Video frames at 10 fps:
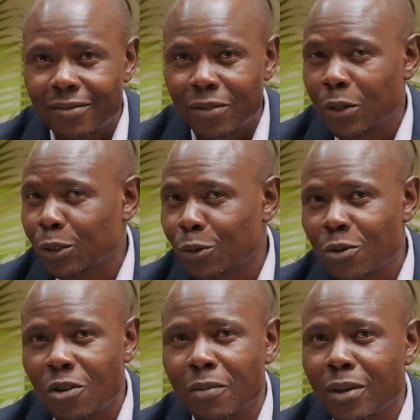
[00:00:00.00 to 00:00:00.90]
Those who
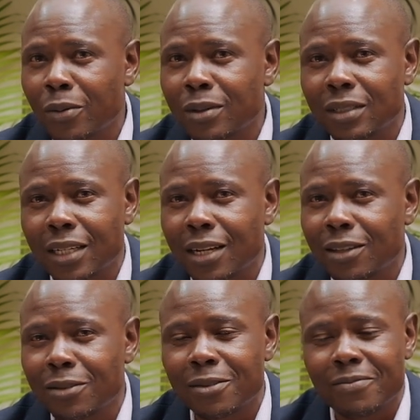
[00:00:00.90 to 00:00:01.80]
know me will tell
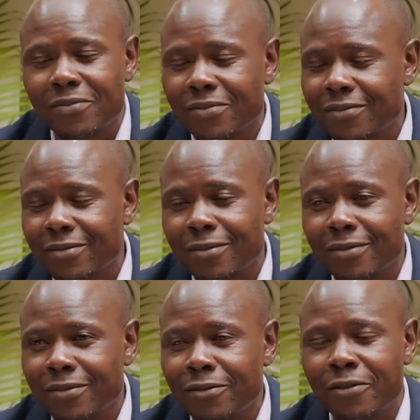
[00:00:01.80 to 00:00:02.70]
you,
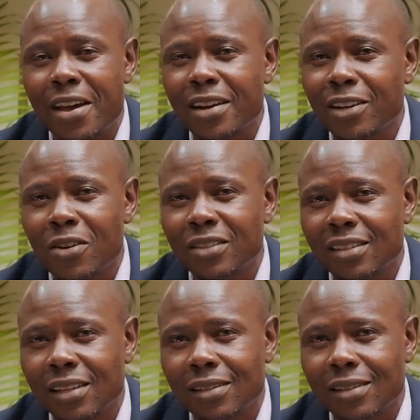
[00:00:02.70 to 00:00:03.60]
very
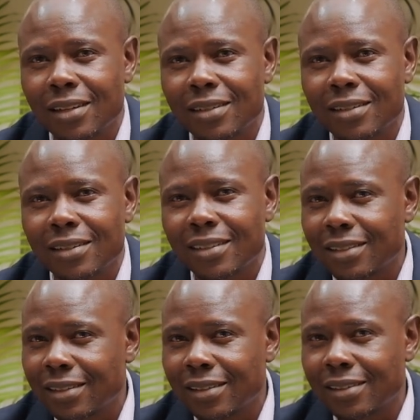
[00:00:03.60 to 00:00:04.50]
consistent,
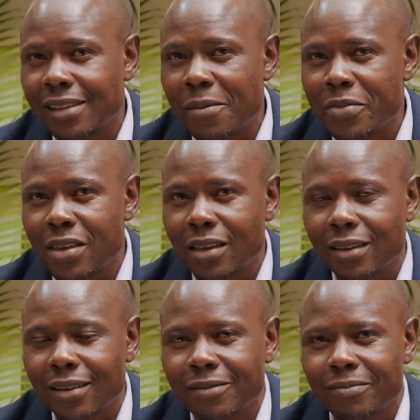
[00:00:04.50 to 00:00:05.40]
same thing.